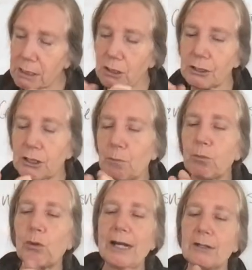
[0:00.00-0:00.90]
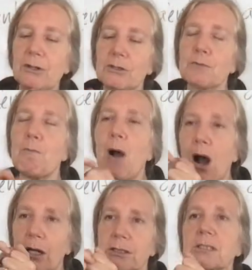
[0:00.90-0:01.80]
starts to break those
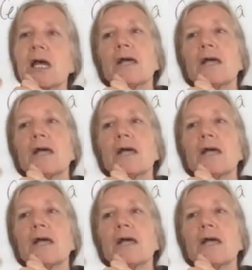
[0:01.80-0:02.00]
bonds